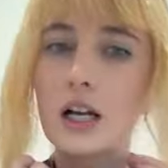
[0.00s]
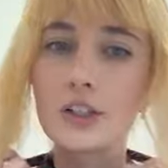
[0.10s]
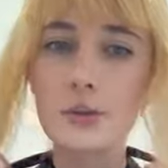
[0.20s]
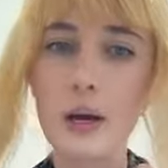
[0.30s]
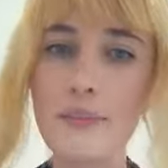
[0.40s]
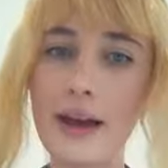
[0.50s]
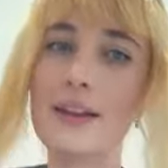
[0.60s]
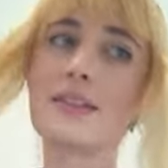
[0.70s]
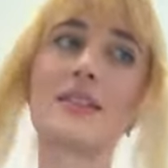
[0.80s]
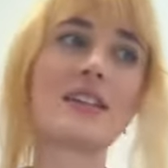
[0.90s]
I'll do my
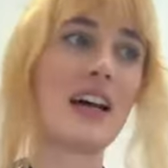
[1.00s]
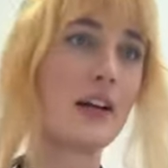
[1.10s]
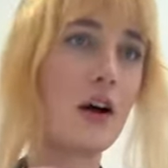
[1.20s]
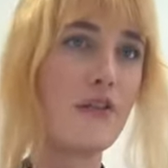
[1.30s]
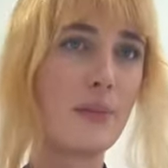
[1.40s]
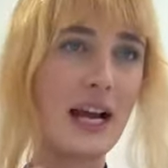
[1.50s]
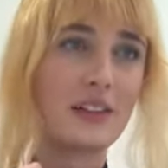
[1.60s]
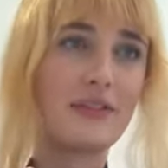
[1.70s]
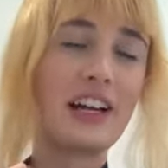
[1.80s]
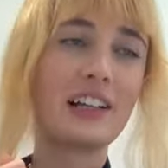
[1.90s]
best. I don't have a
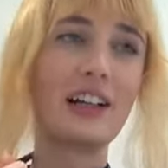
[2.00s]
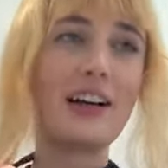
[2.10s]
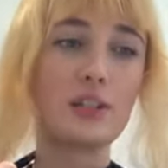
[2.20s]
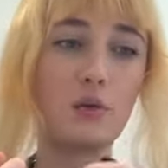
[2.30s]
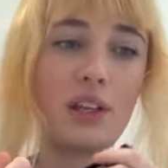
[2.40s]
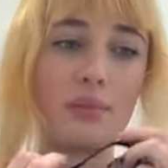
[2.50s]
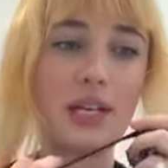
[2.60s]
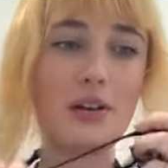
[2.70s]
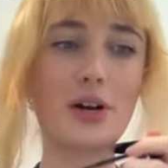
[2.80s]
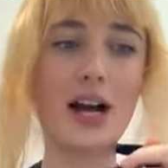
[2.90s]
magnifying glass with
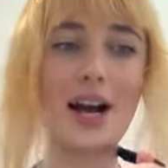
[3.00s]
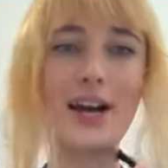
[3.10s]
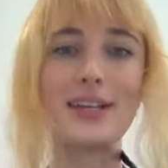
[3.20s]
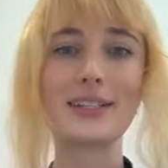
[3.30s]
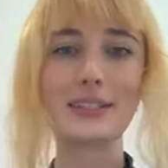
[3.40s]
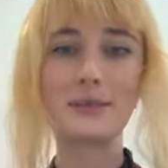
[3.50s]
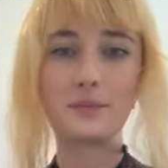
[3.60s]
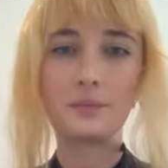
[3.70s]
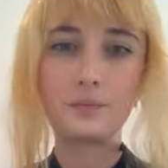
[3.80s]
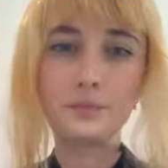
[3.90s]
me, you guys.
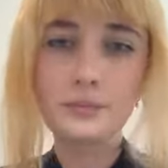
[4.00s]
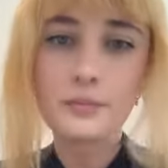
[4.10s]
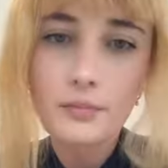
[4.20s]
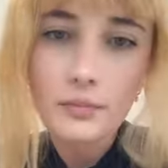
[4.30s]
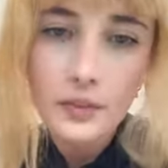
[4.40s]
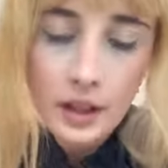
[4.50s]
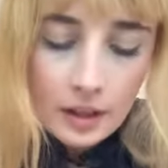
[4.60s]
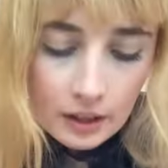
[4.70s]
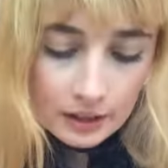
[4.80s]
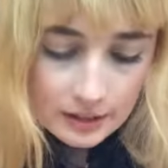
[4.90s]

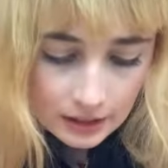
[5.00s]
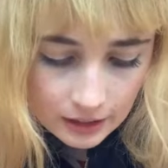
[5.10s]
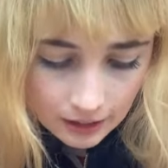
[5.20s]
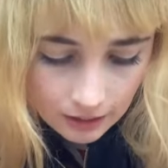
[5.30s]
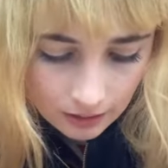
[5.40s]
Let's see.